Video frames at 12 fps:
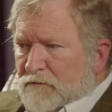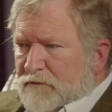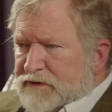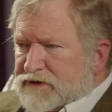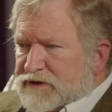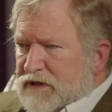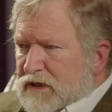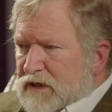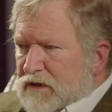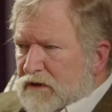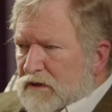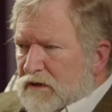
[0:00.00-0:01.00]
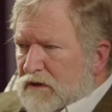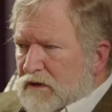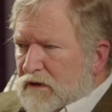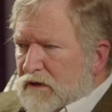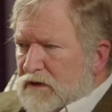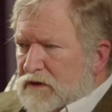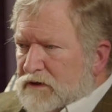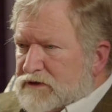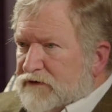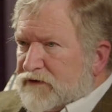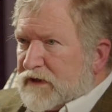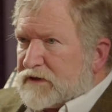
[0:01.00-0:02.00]
but she
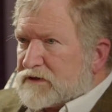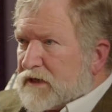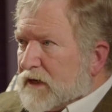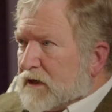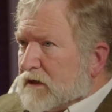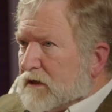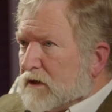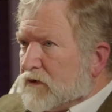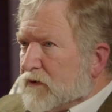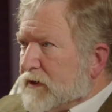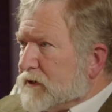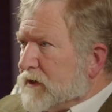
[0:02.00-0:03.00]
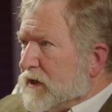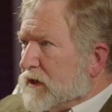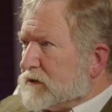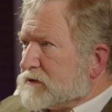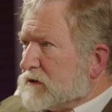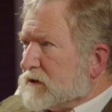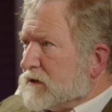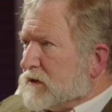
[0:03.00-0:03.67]
thinks like a critter does.